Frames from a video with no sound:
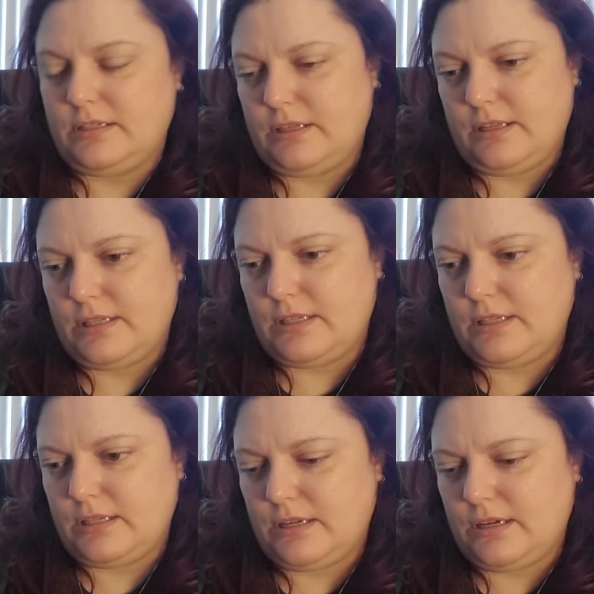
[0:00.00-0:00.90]
Let's
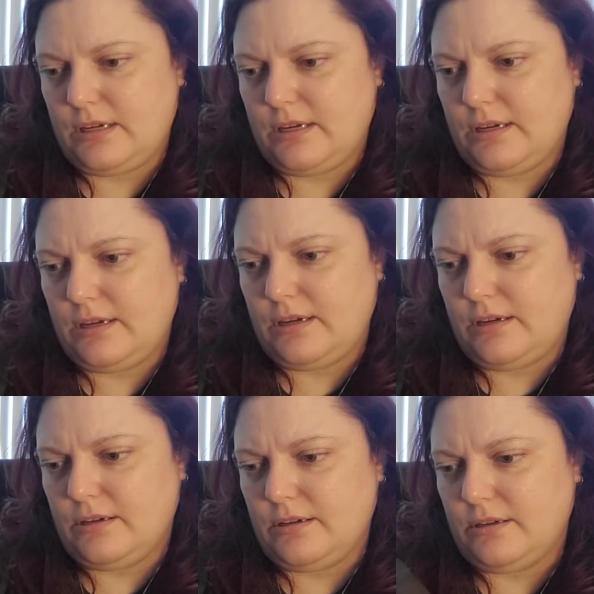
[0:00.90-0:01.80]
see.
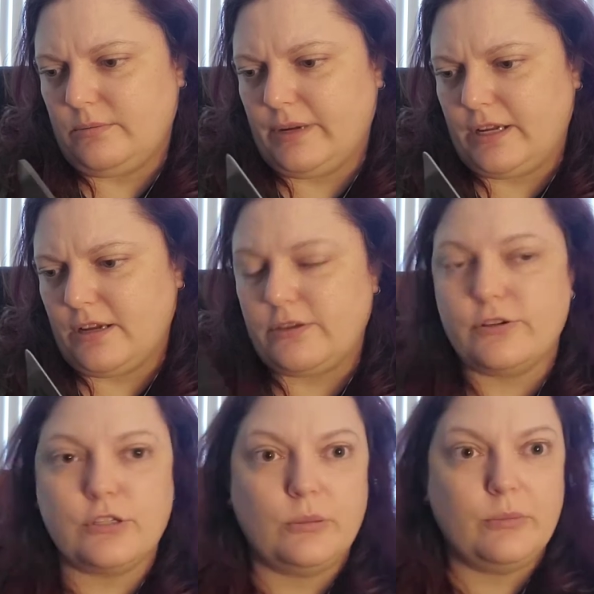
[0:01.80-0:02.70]
Oh my god,
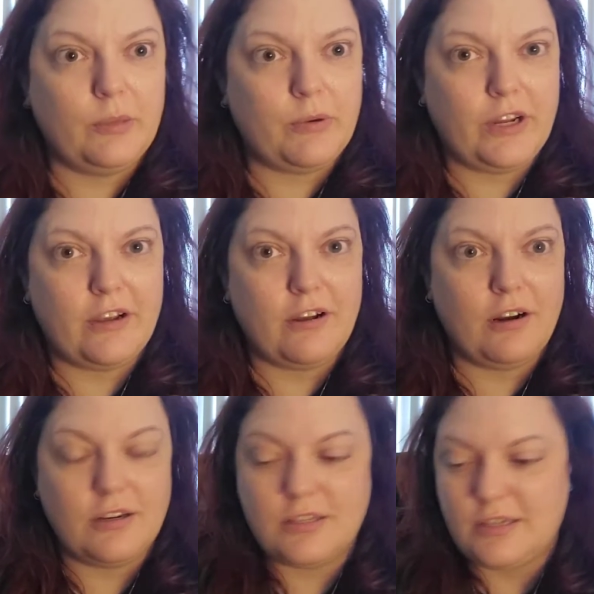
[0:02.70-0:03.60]
there's so many pretty
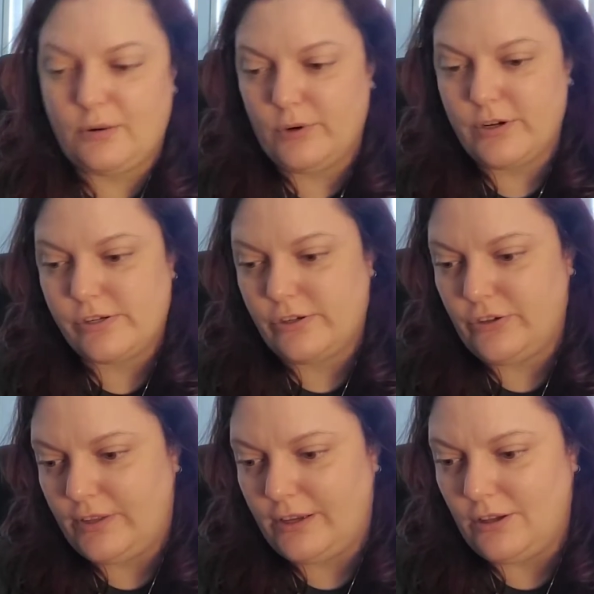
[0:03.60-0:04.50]
cards. I want to show
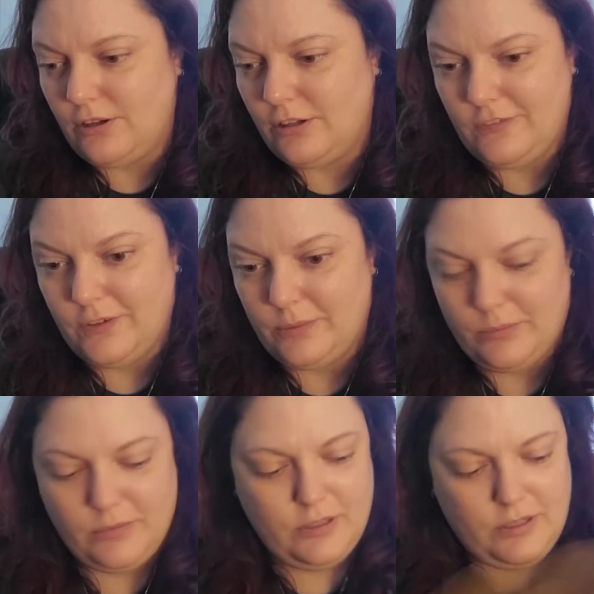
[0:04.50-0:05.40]
you like all of
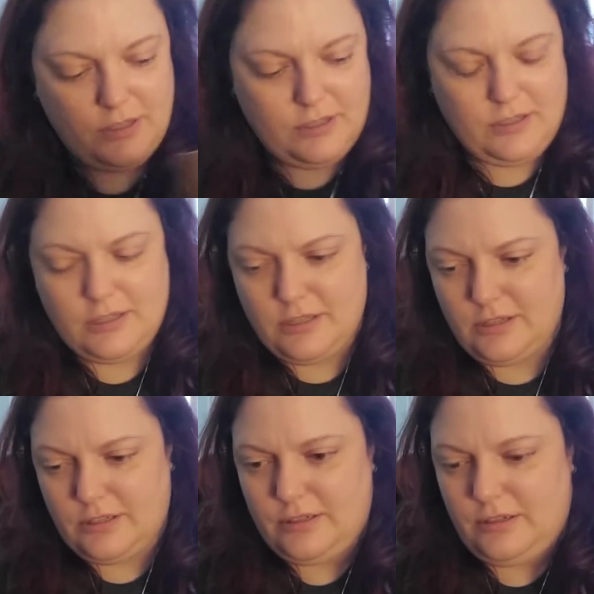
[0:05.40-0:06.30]
them.
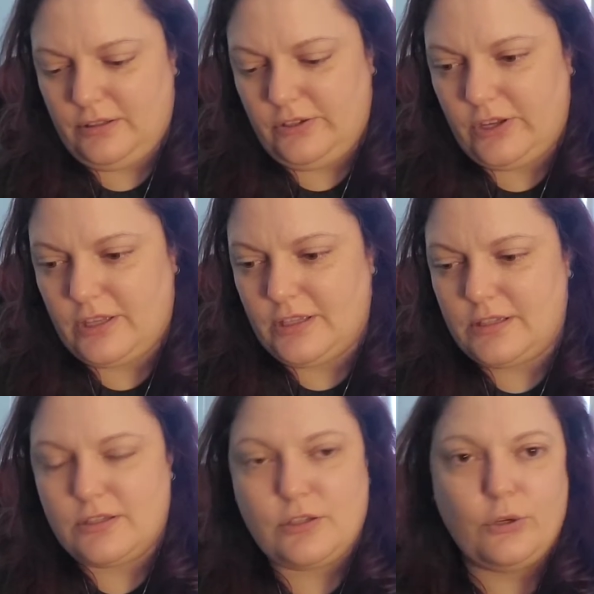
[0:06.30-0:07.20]
Look at
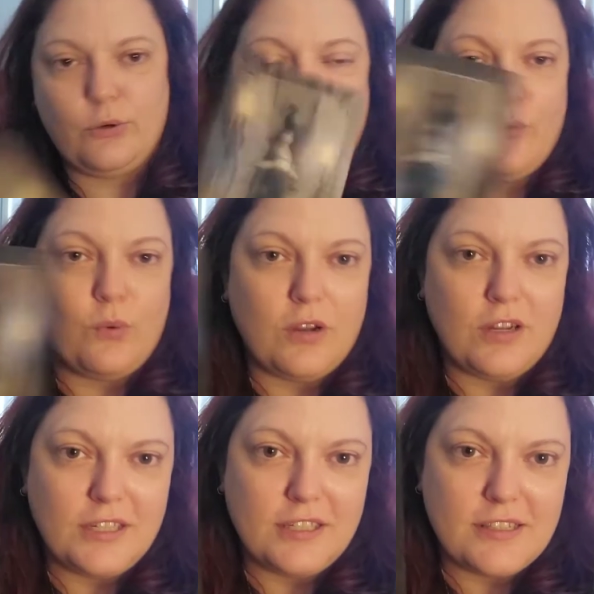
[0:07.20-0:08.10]
this Two of
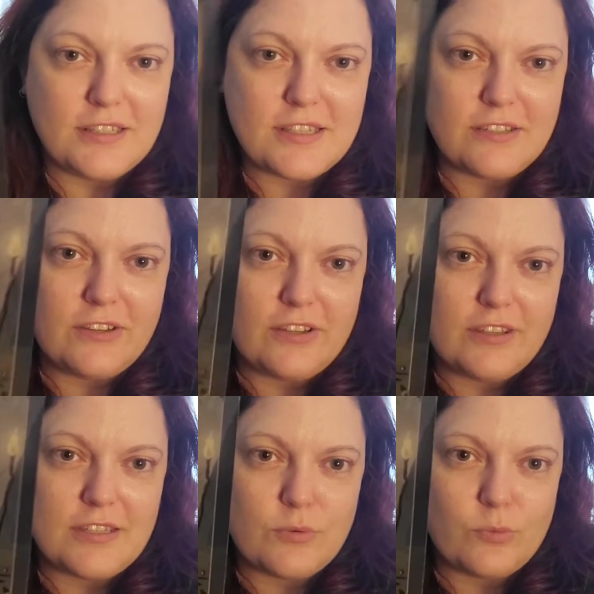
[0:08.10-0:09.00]
Wands. Look
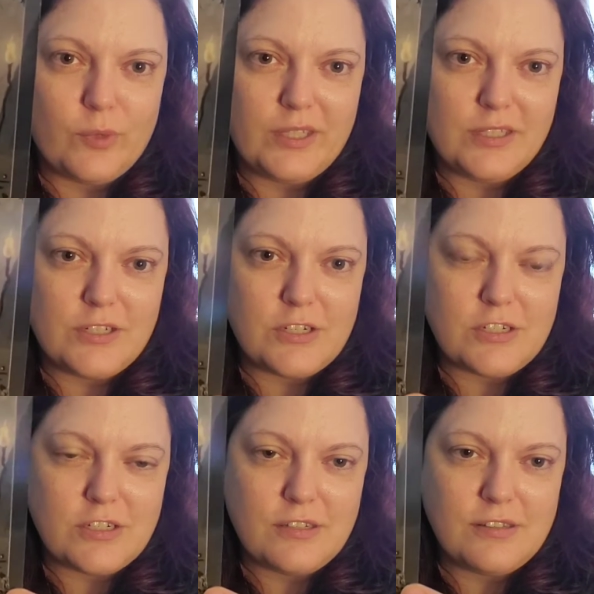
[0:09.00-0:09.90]
at this witch.
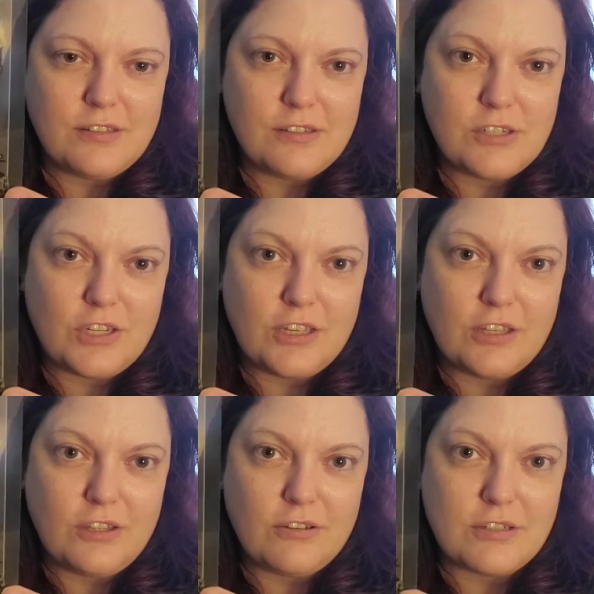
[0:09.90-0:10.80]

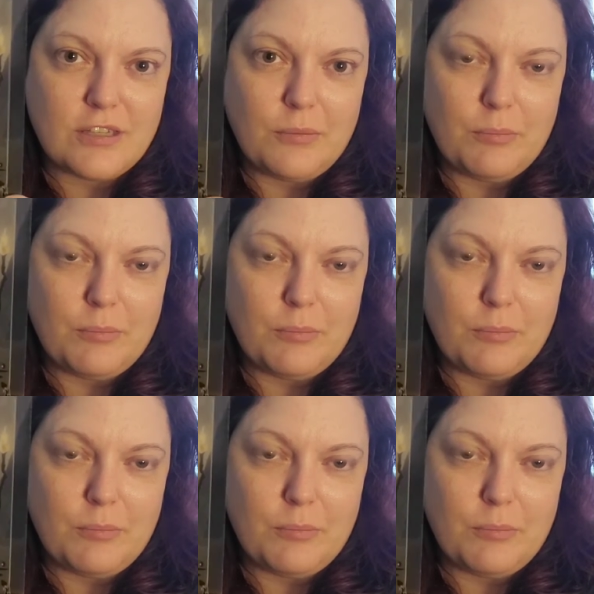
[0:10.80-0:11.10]
She looks